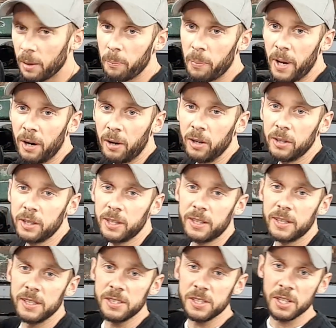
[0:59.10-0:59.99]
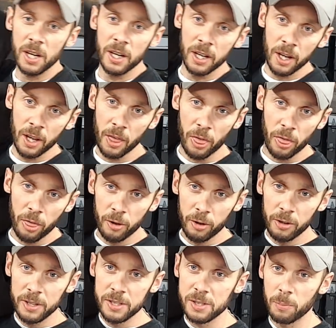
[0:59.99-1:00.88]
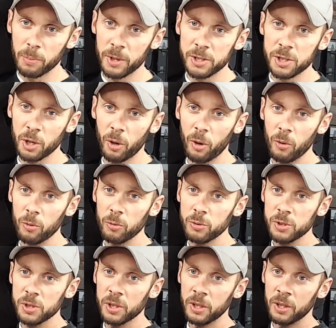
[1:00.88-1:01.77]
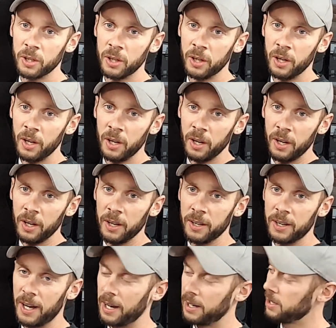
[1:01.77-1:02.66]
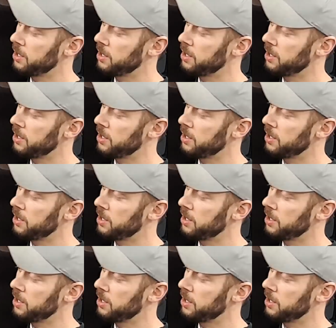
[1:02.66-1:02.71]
a better look at this, there is a bunch of holes down